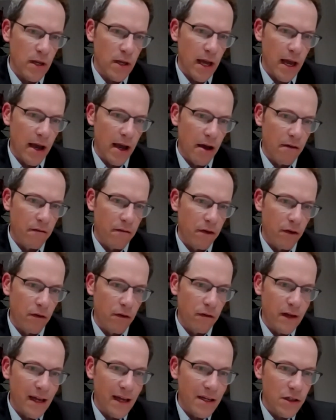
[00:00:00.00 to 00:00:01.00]
that we have
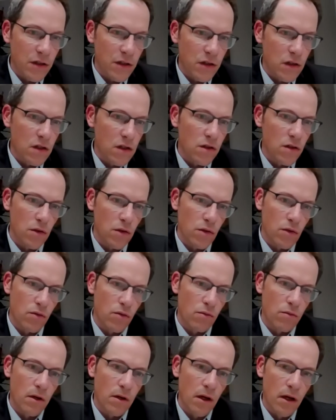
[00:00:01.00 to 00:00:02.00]
of Agency
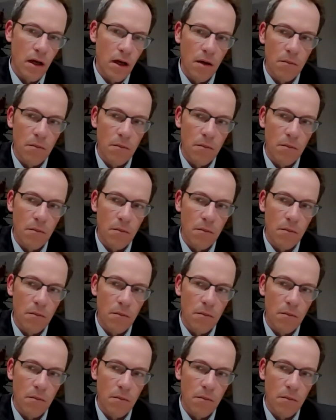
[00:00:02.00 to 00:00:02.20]
Zoom,